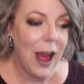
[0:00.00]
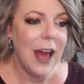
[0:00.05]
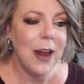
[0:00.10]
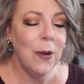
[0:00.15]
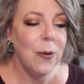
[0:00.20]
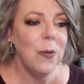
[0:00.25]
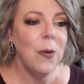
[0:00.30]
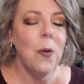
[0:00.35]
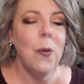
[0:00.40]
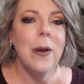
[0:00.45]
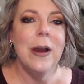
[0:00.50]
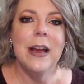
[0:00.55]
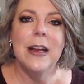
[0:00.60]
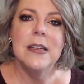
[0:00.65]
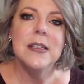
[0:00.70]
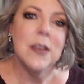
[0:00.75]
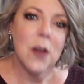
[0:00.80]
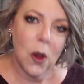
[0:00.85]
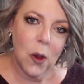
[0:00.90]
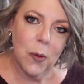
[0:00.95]
I don't know why
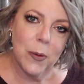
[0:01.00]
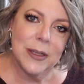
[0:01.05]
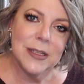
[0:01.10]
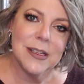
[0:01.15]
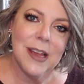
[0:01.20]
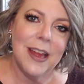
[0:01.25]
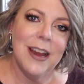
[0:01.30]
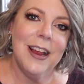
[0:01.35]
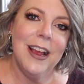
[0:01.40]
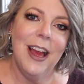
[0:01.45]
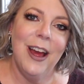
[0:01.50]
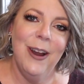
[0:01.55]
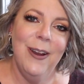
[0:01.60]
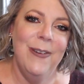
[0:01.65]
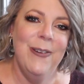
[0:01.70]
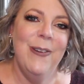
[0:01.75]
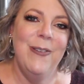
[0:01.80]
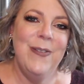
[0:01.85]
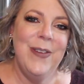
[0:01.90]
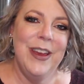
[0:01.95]
it's always getting out
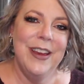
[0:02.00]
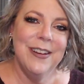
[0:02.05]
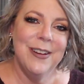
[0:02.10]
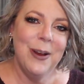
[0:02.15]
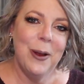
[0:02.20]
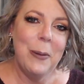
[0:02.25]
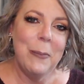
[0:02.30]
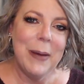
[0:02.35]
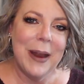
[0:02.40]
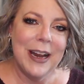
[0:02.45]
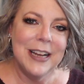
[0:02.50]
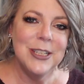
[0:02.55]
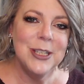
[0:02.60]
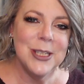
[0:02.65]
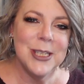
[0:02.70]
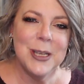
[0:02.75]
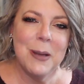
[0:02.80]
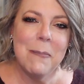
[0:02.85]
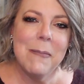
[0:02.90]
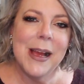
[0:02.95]
of a vehicle, but I
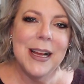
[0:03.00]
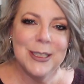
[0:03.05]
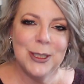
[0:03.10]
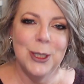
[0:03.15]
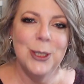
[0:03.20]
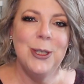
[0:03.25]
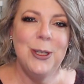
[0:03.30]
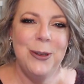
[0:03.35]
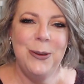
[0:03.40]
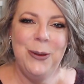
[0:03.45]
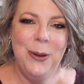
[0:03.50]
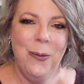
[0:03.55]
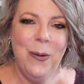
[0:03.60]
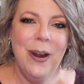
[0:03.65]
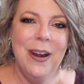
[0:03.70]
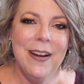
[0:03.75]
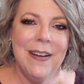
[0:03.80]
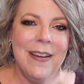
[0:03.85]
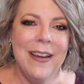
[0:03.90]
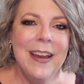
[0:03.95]
just imagine New
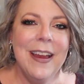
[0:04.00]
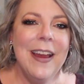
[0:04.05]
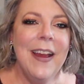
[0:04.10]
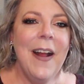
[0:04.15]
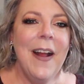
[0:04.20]
York